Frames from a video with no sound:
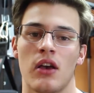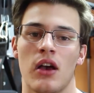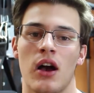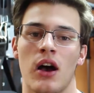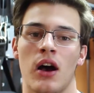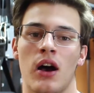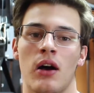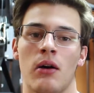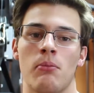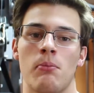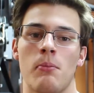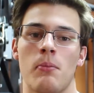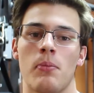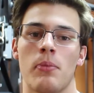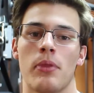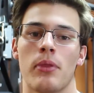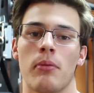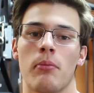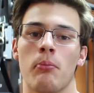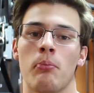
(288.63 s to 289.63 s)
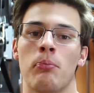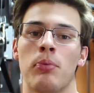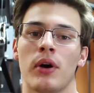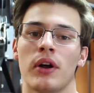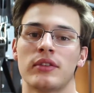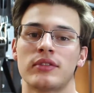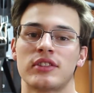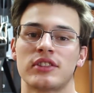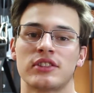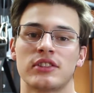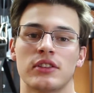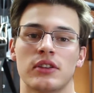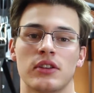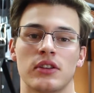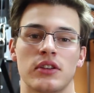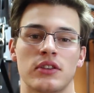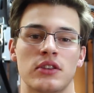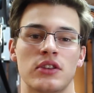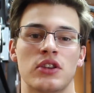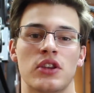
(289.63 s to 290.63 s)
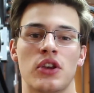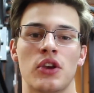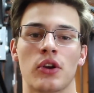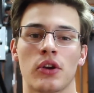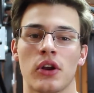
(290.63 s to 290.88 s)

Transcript: Um, but you're